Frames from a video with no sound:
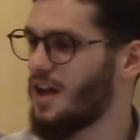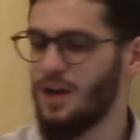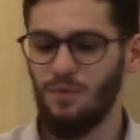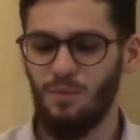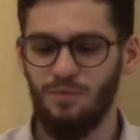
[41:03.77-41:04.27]

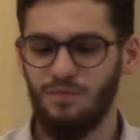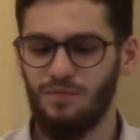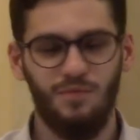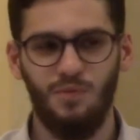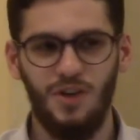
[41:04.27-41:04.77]
And
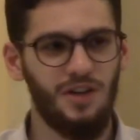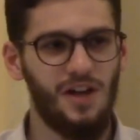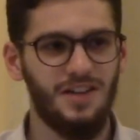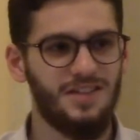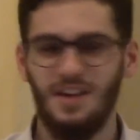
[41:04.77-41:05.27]
when he
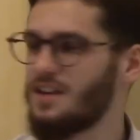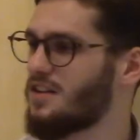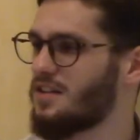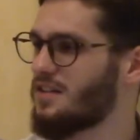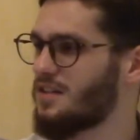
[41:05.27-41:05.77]
lost it,